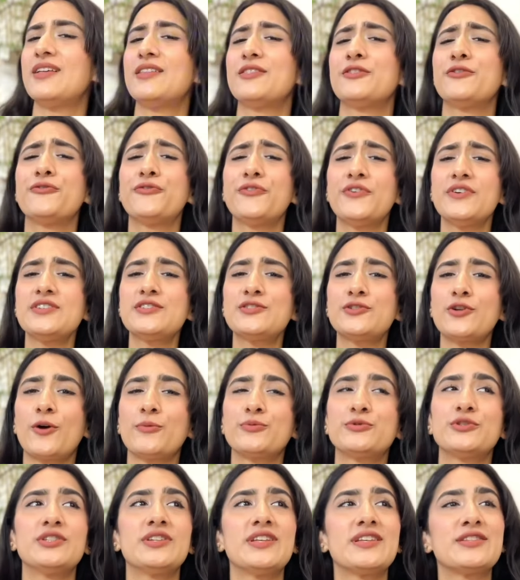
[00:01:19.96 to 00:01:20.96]
The first
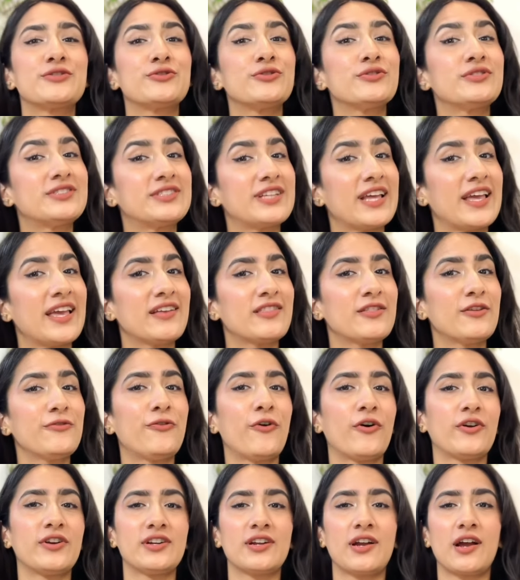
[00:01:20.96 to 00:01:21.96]
option is to take the
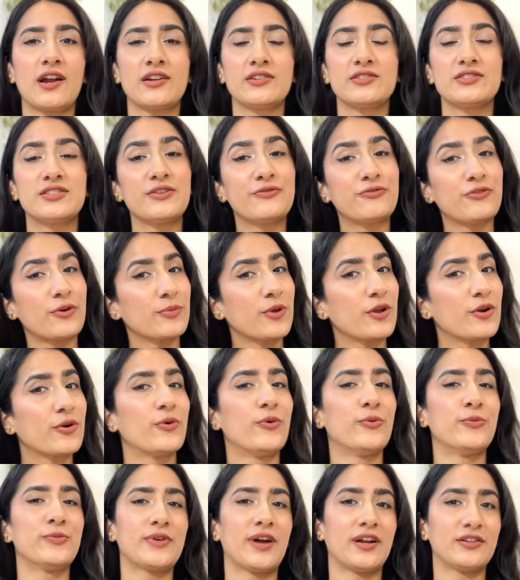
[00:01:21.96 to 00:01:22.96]
foreign currency from your
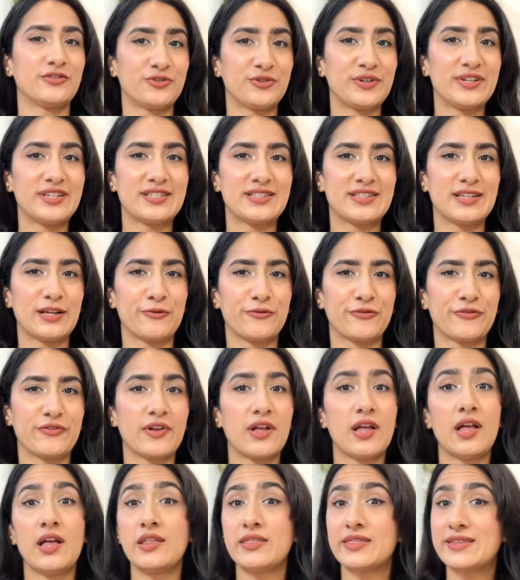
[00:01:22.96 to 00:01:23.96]
home country itself.
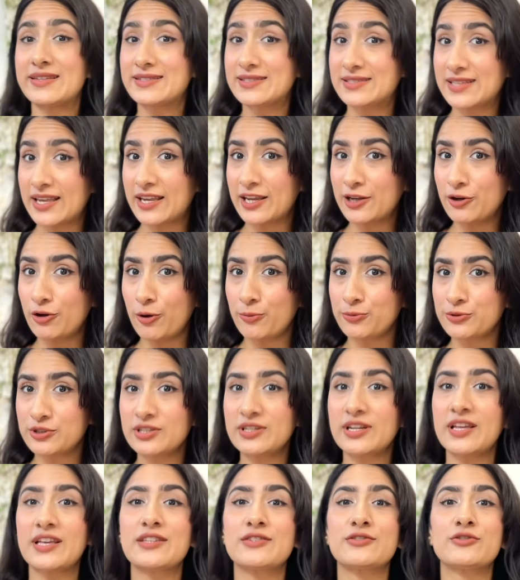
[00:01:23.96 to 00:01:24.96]
The second
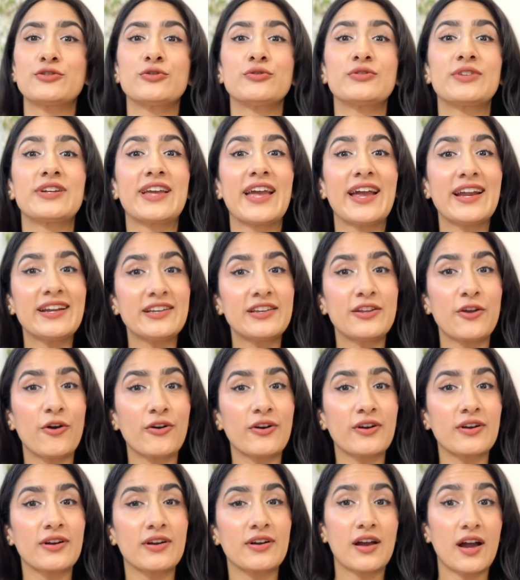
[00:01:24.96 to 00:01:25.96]
option is to get
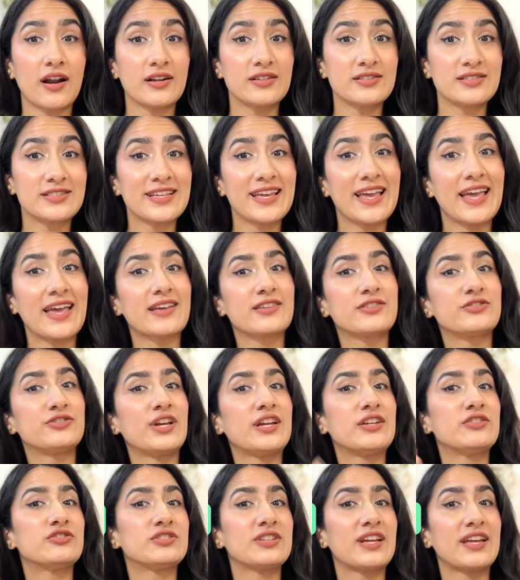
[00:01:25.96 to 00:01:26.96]
your currency
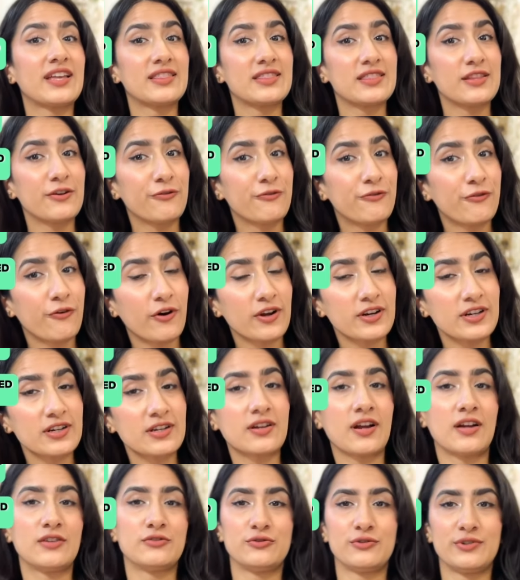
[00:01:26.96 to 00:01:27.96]
exchanged in the
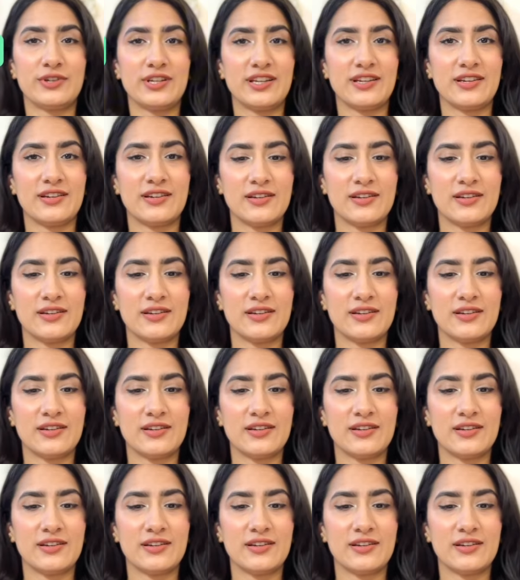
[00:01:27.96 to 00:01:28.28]
foreign country.